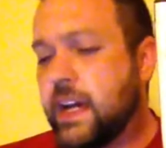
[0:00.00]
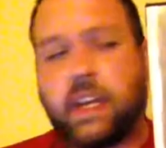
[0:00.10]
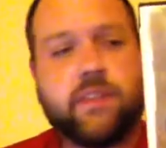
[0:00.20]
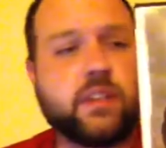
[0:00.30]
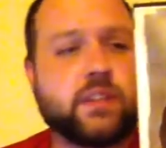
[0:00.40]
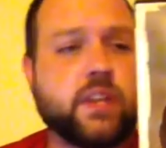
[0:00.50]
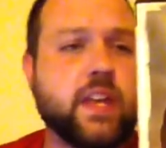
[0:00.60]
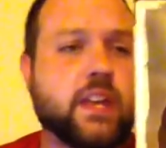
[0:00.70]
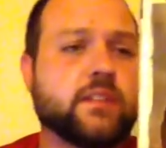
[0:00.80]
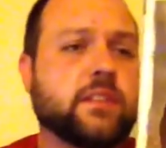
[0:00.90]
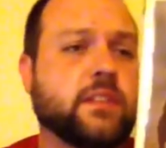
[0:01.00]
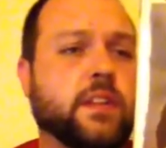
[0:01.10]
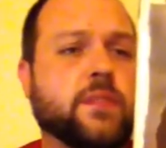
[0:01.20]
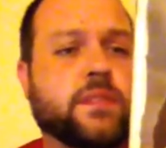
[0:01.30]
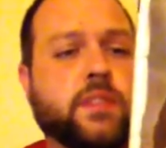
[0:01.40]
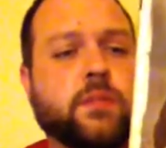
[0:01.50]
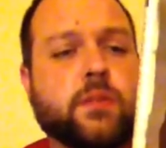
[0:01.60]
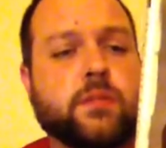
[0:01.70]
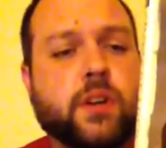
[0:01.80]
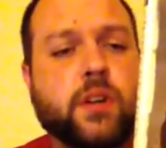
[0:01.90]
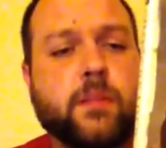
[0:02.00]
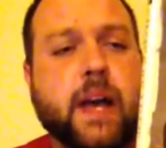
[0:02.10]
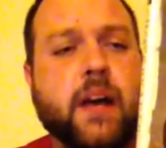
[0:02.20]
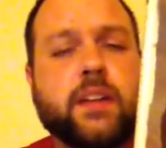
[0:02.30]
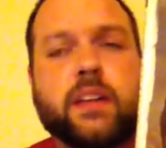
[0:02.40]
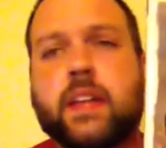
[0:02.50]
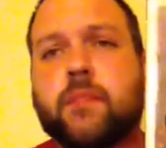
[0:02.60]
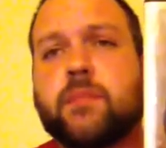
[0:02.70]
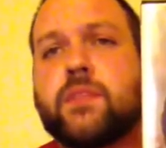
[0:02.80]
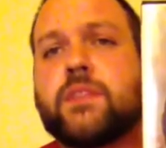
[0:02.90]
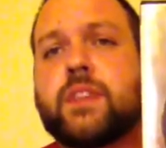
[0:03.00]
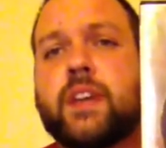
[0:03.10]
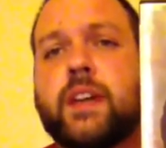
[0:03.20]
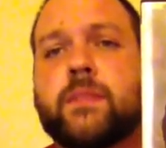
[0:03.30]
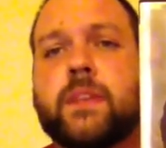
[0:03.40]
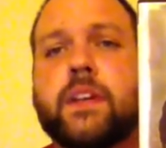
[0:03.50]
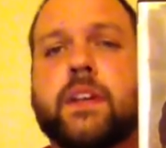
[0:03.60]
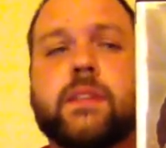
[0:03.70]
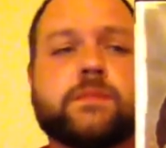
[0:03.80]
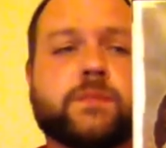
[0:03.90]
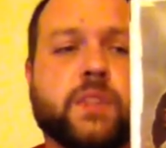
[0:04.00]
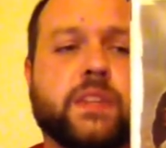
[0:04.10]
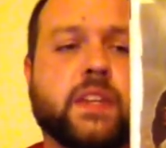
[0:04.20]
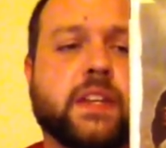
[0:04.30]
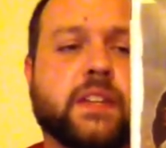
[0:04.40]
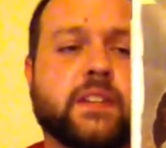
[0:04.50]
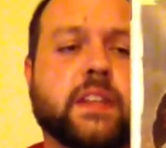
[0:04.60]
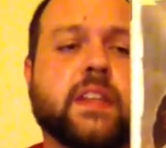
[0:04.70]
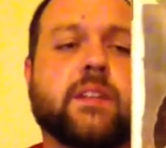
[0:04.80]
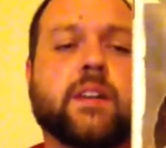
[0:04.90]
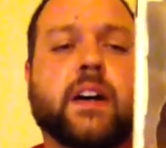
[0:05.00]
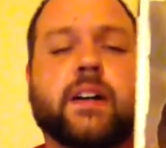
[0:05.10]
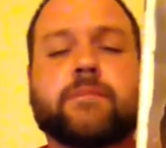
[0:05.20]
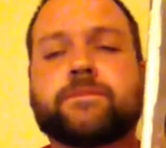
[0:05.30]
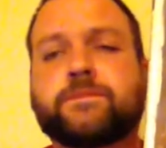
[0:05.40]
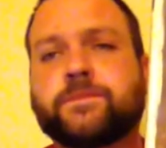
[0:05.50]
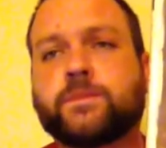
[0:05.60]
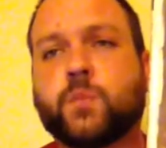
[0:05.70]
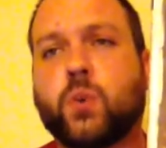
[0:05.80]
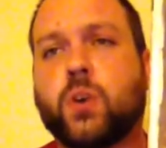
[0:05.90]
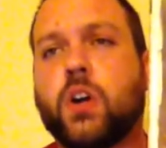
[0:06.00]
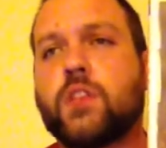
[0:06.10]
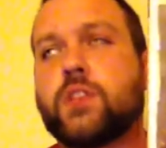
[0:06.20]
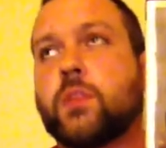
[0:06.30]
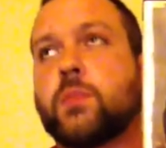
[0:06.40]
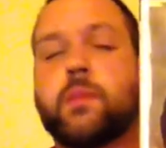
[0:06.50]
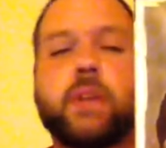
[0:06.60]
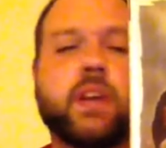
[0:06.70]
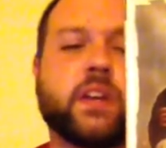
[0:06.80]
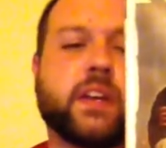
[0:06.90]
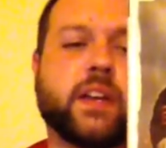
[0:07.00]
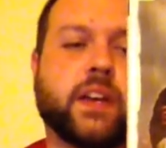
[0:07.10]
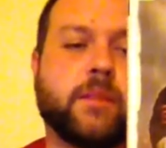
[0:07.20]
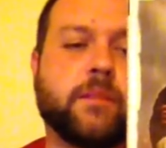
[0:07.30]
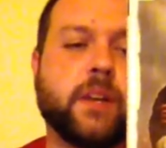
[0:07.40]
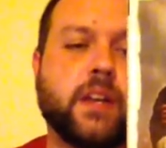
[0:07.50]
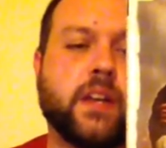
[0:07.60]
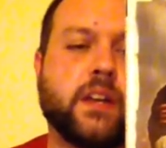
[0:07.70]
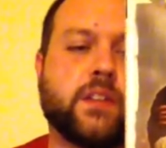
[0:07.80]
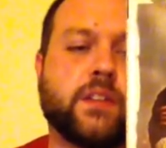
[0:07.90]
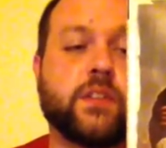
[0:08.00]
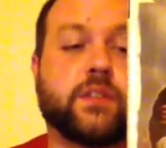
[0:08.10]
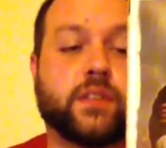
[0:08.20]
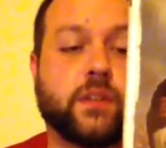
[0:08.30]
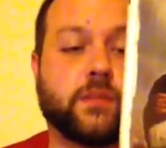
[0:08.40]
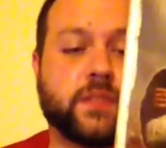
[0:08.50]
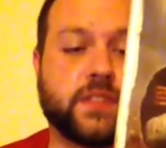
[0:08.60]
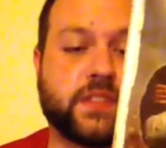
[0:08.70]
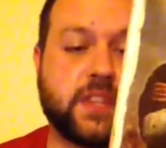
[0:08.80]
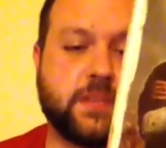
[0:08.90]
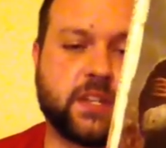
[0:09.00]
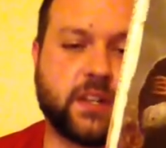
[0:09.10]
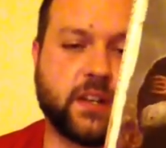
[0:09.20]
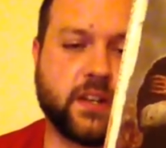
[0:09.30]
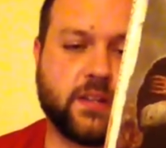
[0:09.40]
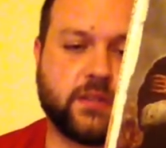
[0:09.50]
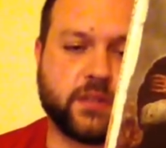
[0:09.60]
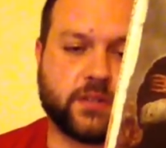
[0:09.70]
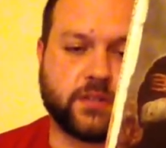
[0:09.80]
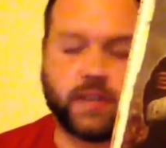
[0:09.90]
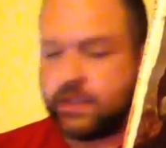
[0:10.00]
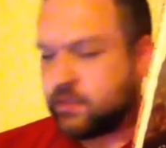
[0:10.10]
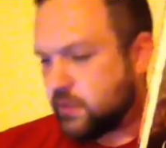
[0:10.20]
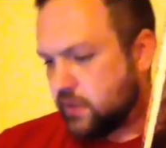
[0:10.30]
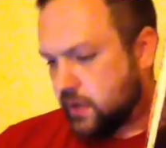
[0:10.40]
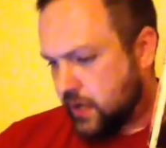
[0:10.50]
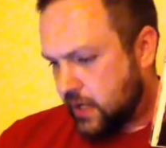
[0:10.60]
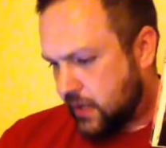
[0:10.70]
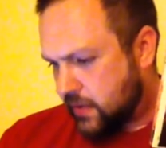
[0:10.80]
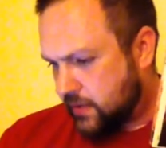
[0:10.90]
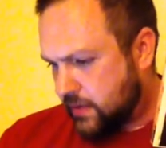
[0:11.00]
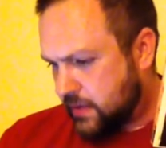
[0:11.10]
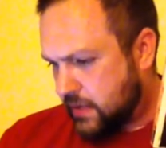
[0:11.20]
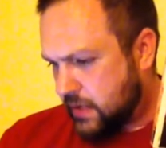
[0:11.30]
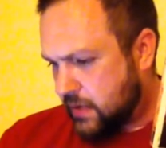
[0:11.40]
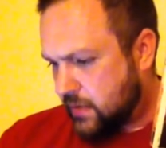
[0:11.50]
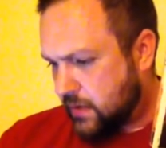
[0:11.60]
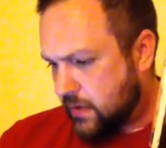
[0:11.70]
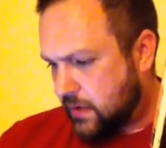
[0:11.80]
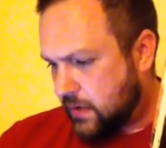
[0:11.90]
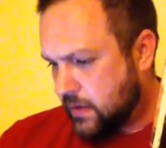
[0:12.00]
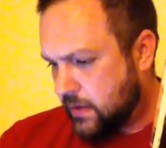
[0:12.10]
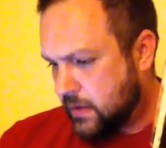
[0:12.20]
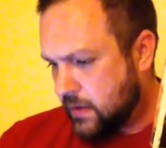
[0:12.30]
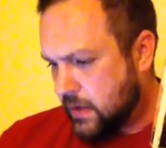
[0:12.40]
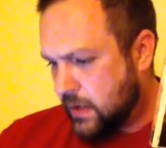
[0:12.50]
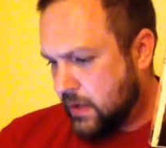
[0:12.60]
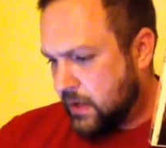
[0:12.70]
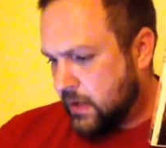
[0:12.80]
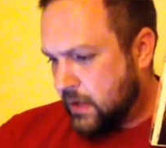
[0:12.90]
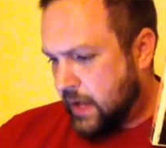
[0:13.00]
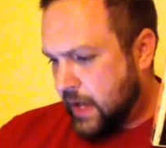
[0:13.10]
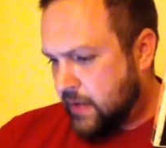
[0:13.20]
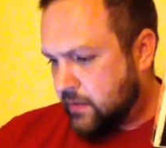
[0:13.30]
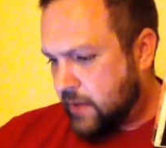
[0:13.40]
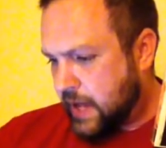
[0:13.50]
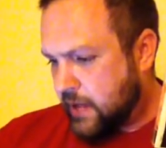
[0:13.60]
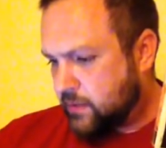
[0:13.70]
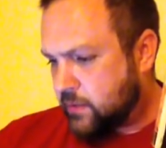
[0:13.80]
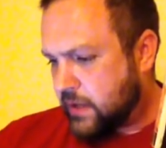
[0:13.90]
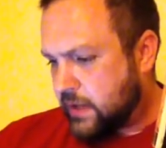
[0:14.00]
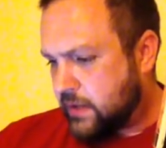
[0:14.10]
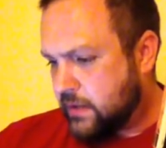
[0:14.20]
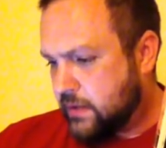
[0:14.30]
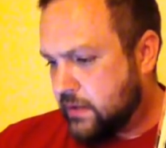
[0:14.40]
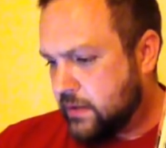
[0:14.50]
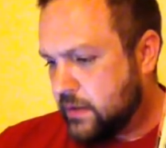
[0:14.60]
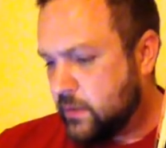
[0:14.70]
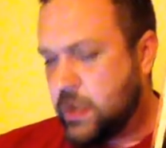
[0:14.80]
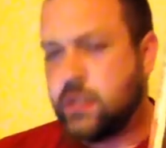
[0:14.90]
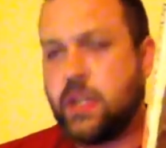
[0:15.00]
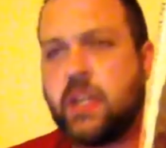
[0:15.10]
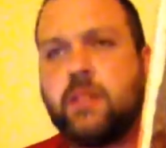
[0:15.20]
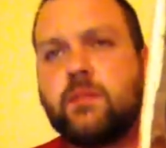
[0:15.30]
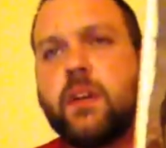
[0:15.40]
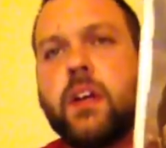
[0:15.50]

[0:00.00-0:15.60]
and give it a chance, see what it was all about. They had a booth set up there with this, and then they were also premiering their new film, The Cemetery. Well, director, what's his name here? Adam Albrandt, which he